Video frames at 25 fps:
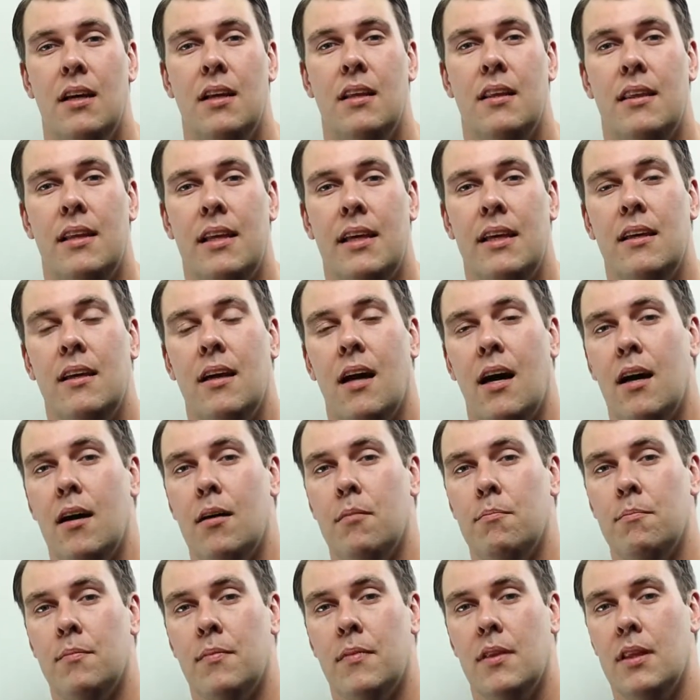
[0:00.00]
the
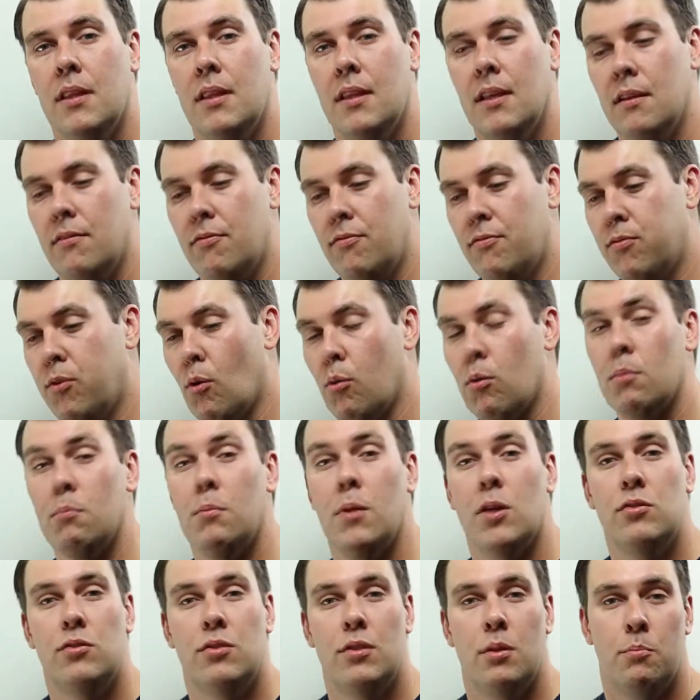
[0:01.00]
4 most